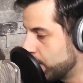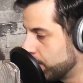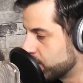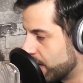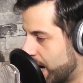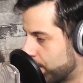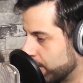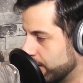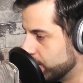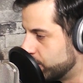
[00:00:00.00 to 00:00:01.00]
people to
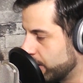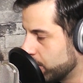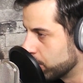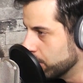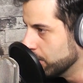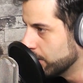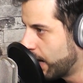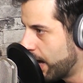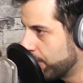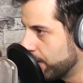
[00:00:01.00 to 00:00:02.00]
opera in general.
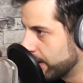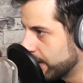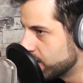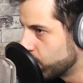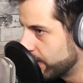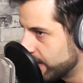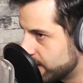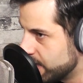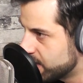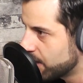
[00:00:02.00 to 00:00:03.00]
I think is when they
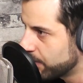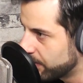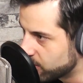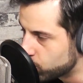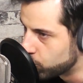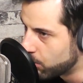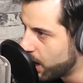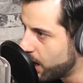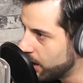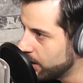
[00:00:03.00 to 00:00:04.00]
see something that's
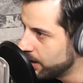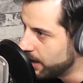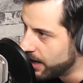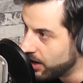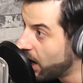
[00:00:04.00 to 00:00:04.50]
raw and